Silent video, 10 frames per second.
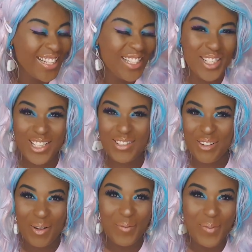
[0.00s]
just
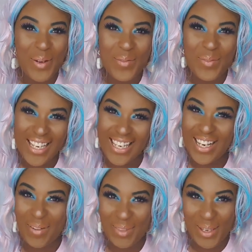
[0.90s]
from
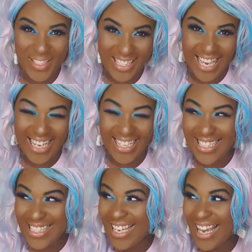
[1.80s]
picking up those
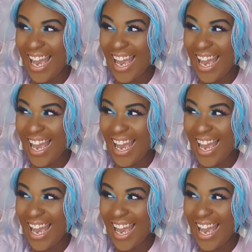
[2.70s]
things